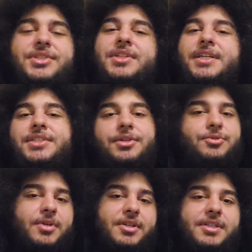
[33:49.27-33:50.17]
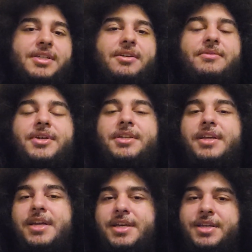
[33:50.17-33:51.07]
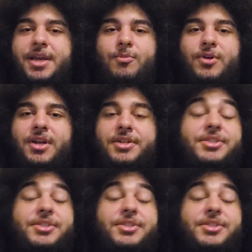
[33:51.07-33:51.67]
She likes the adrenaline of it and whatnot.